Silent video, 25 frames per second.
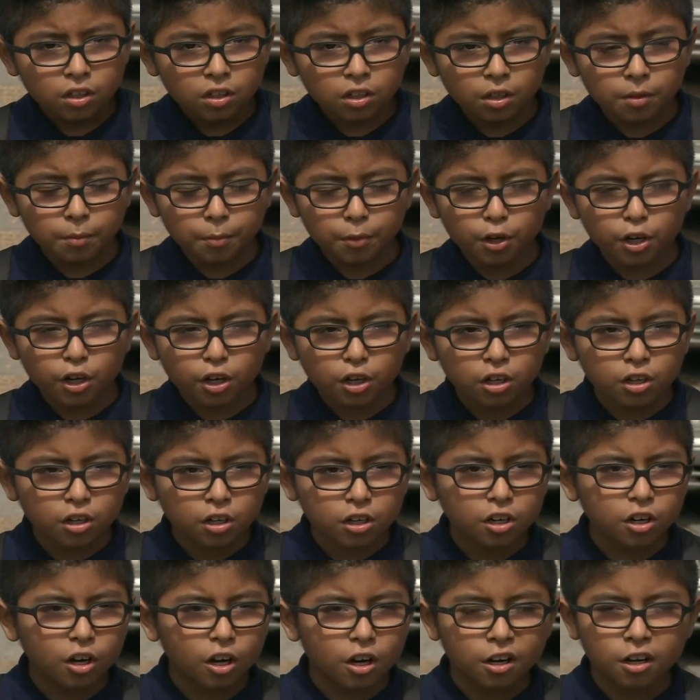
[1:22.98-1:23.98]
Somebody could
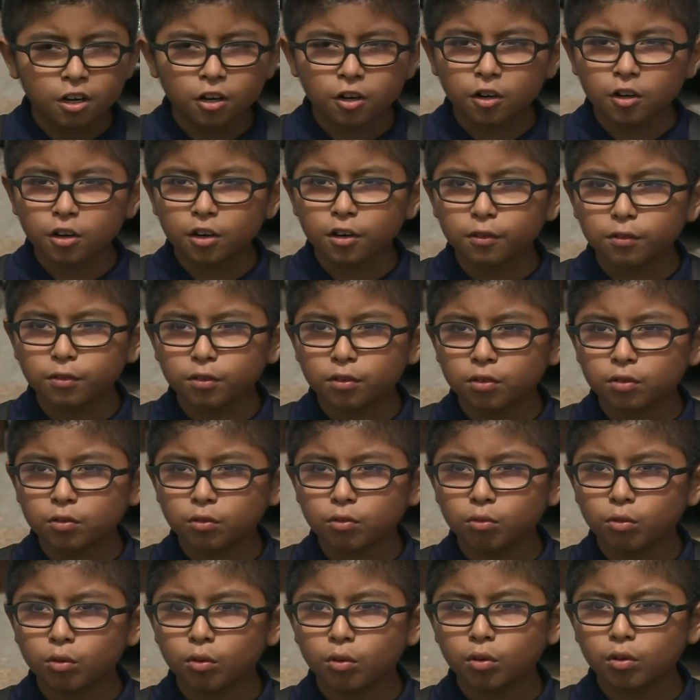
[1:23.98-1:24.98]
have got hurt at the
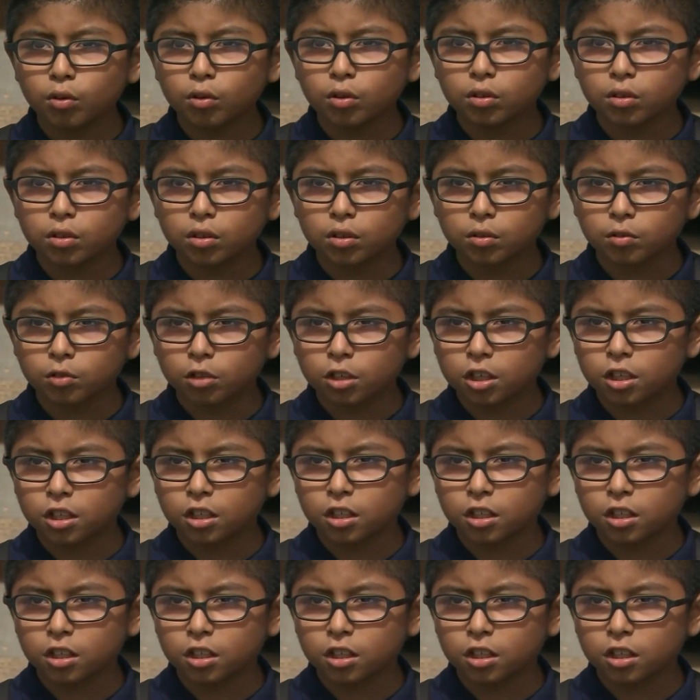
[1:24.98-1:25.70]
school, some